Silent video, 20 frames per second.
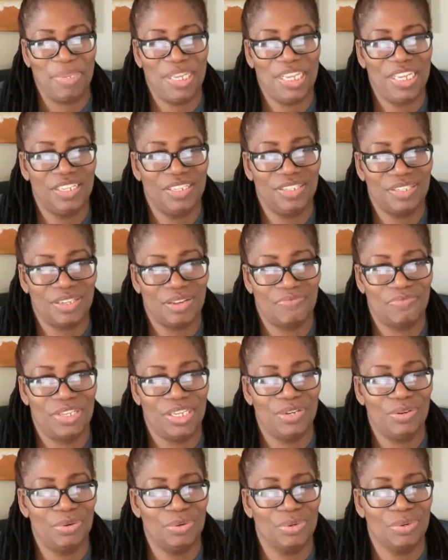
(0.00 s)
peace of
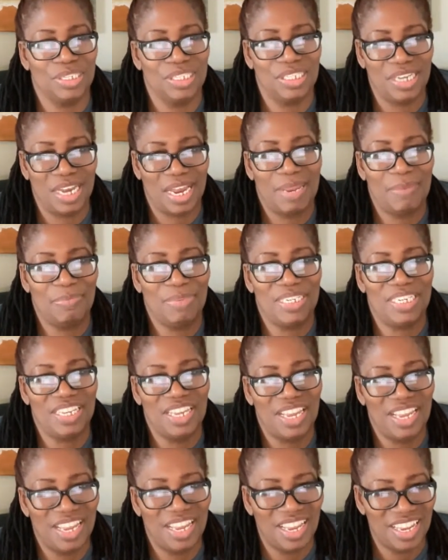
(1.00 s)
the old time
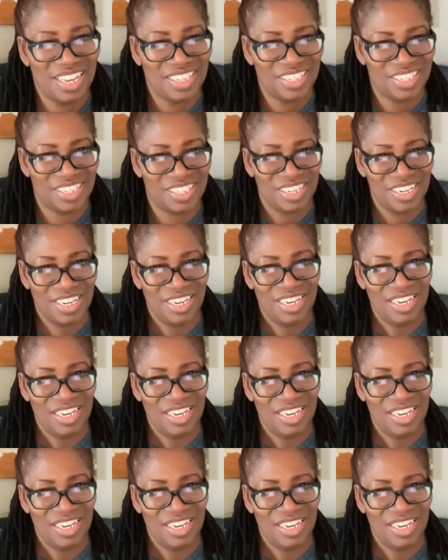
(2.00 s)
days.